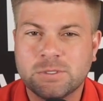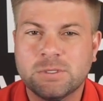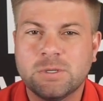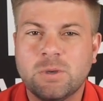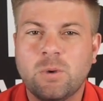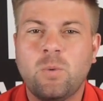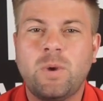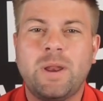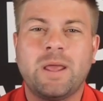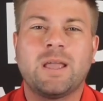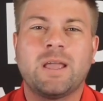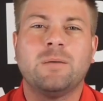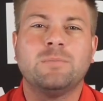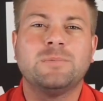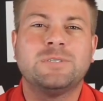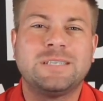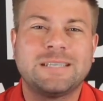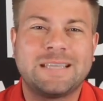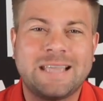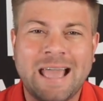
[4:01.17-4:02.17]
When it
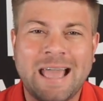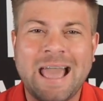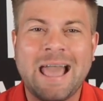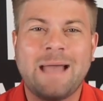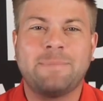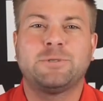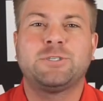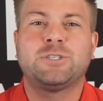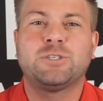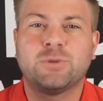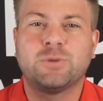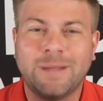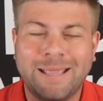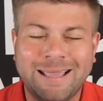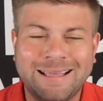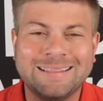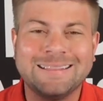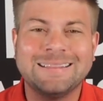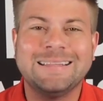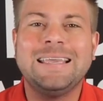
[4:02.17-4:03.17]
comes to
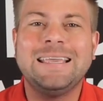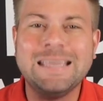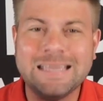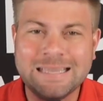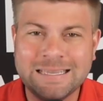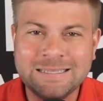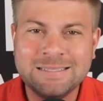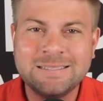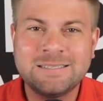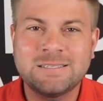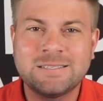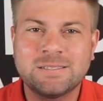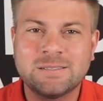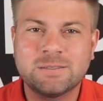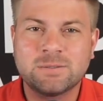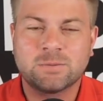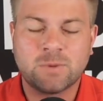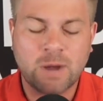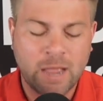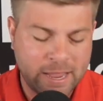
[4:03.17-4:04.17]
capturing leads,
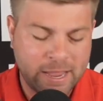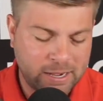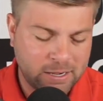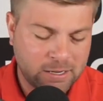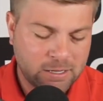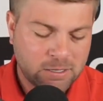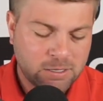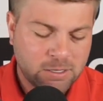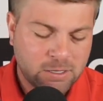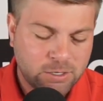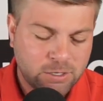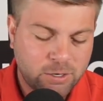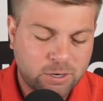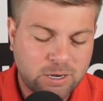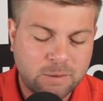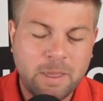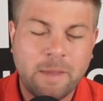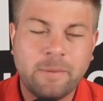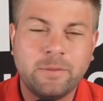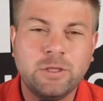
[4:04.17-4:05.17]
right, you're
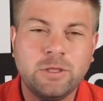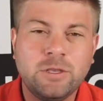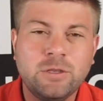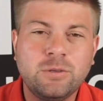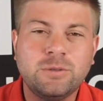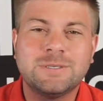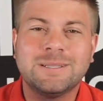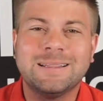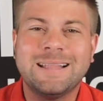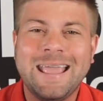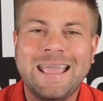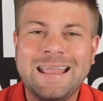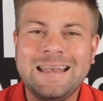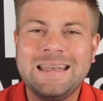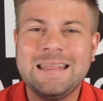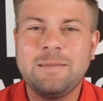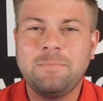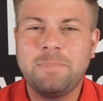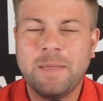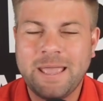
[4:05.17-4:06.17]
going to be able to use
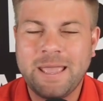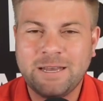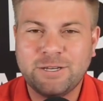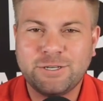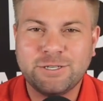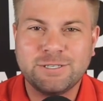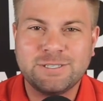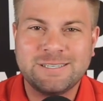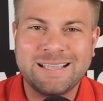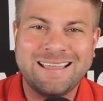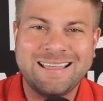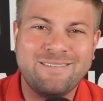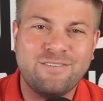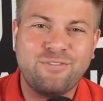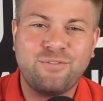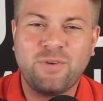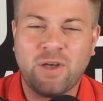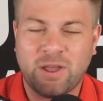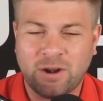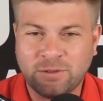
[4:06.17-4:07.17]
landing pages and
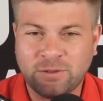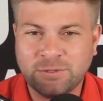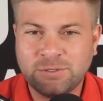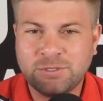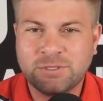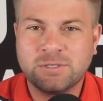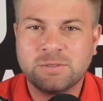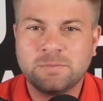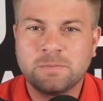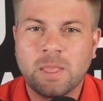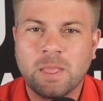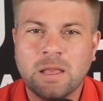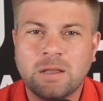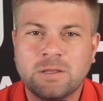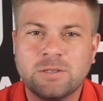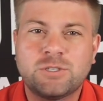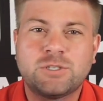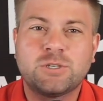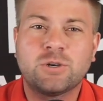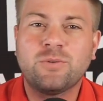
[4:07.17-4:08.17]
funnels,
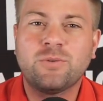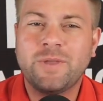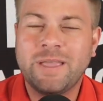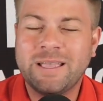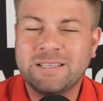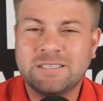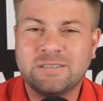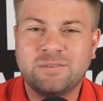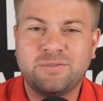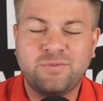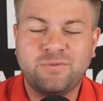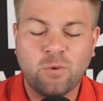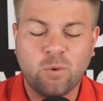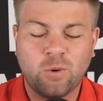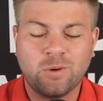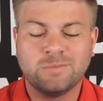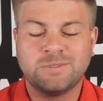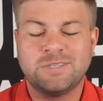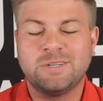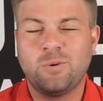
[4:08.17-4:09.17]
surveys and
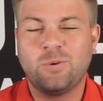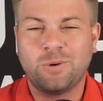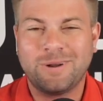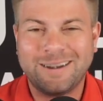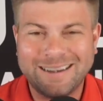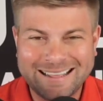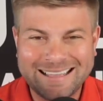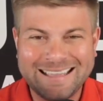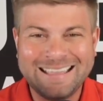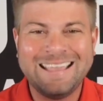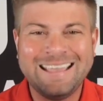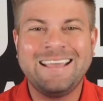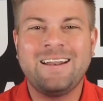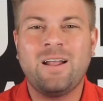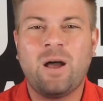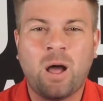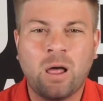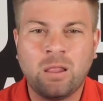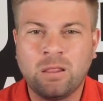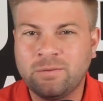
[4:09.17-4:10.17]
forms in order to get
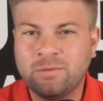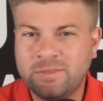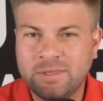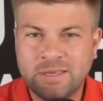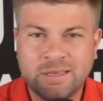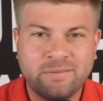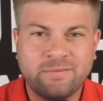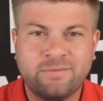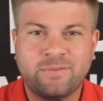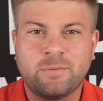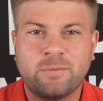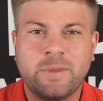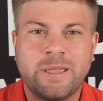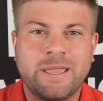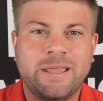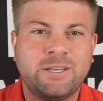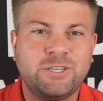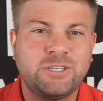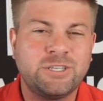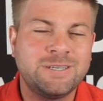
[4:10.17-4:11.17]
all of the
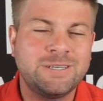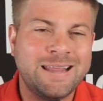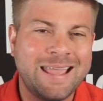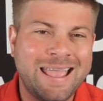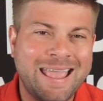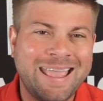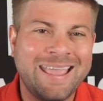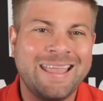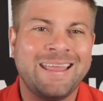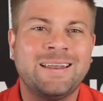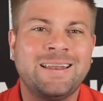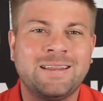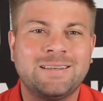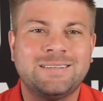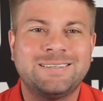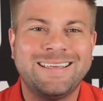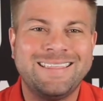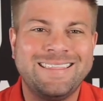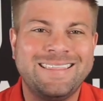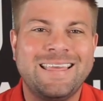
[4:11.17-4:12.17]
information and
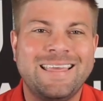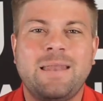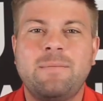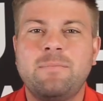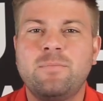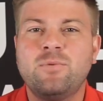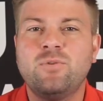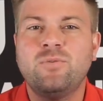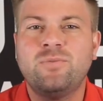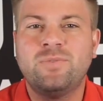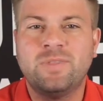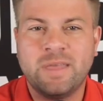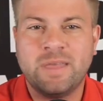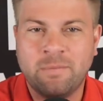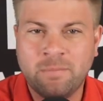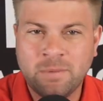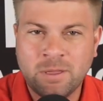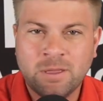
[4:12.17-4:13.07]
to then move them